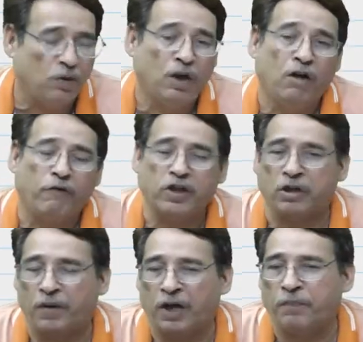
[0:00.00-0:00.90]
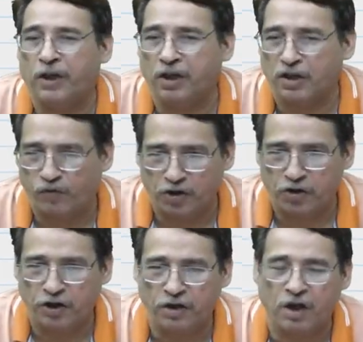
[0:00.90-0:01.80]
which department is
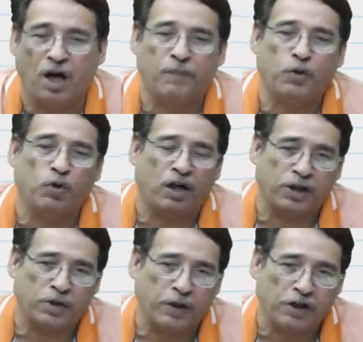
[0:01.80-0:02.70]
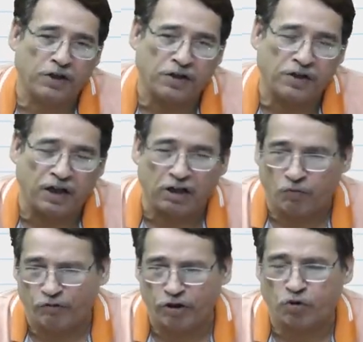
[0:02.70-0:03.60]
functioning up to our expectation and
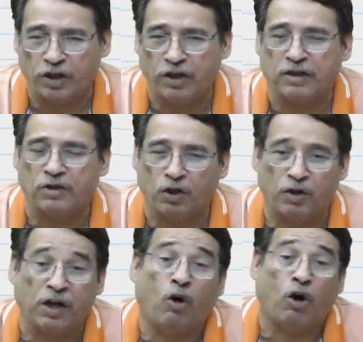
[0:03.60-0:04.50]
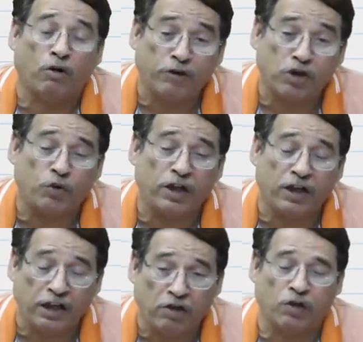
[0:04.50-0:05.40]
which one is not, or which one
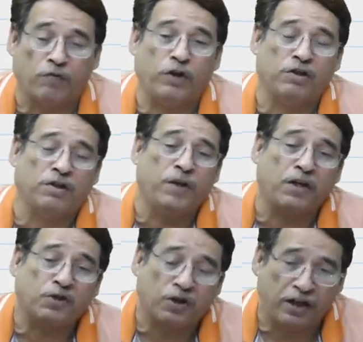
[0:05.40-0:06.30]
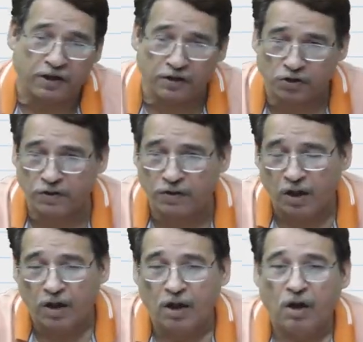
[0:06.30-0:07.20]
need what we call some extra attention,
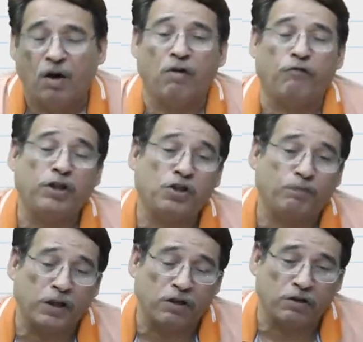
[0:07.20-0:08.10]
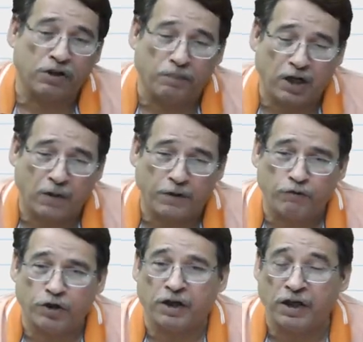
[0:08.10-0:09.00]
or which particular department
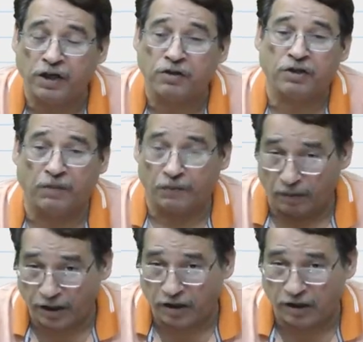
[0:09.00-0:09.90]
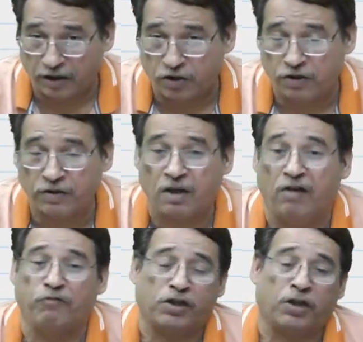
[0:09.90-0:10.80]
would need some remedial actions, and
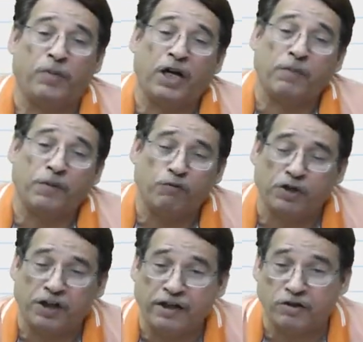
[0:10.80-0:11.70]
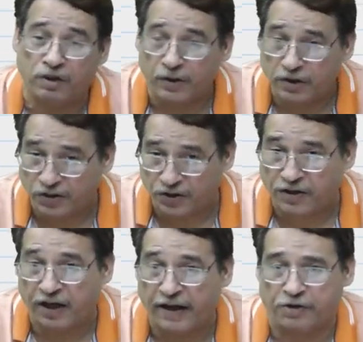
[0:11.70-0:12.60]
which department would need some
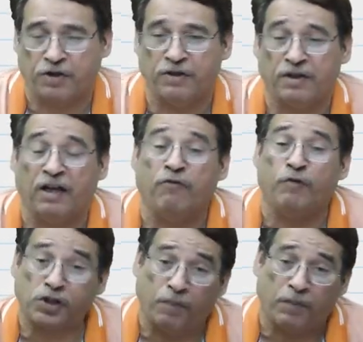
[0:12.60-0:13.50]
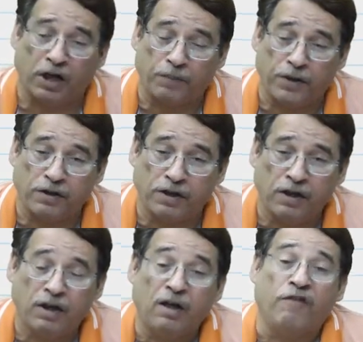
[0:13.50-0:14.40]
strict actions, and which department
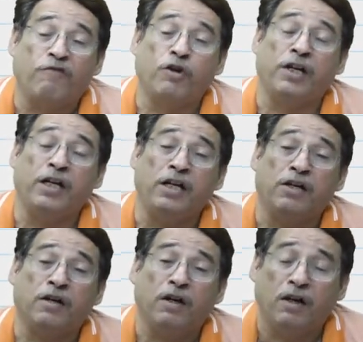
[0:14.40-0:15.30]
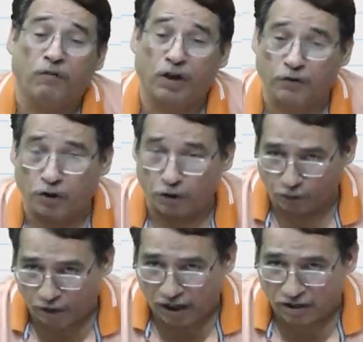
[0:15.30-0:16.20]
would need what we call
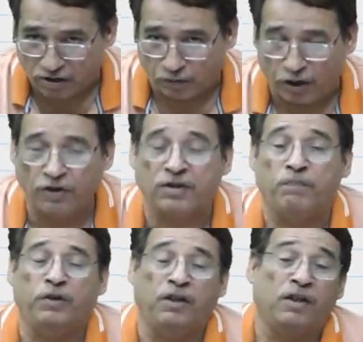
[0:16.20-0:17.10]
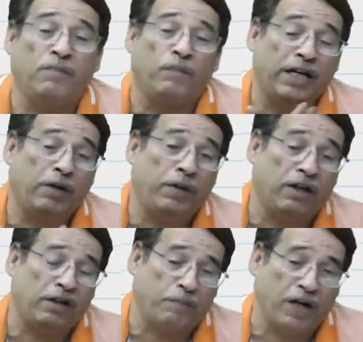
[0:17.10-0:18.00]
rewards, because there might be
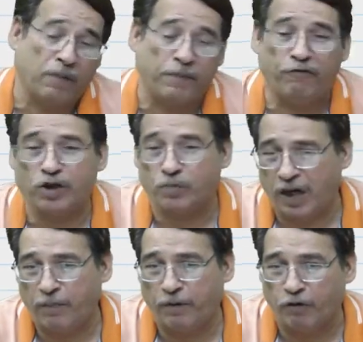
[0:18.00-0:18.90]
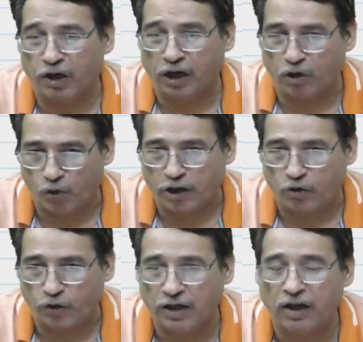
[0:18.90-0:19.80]
a department which might be working quite
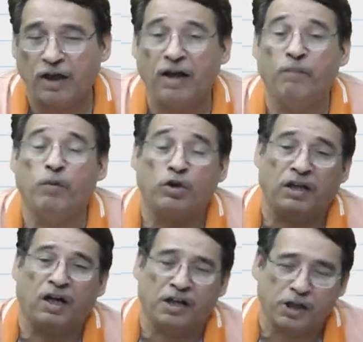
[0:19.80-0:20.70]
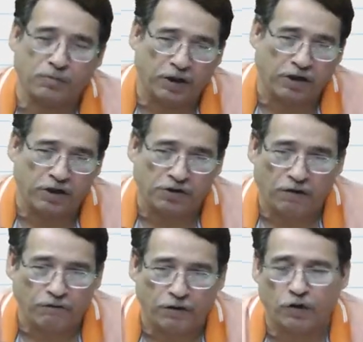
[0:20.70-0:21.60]
well, more than our
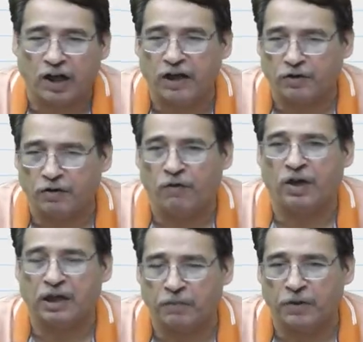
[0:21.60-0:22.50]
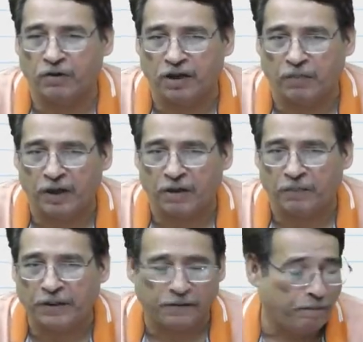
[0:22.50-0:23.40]
expectation. We would like to reward that particular
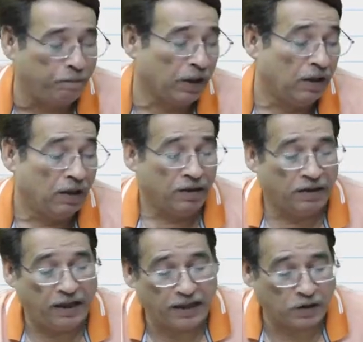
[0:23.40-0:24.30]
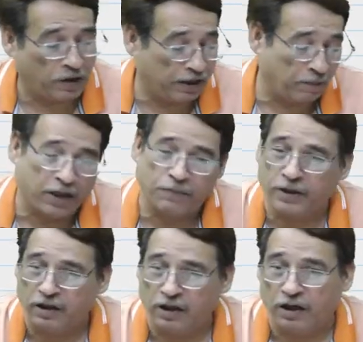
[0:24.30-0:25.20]
department. That is why
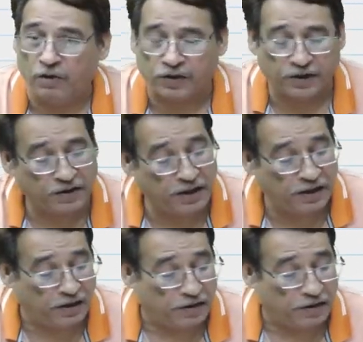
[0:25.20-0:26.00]
departmental accounts is needed.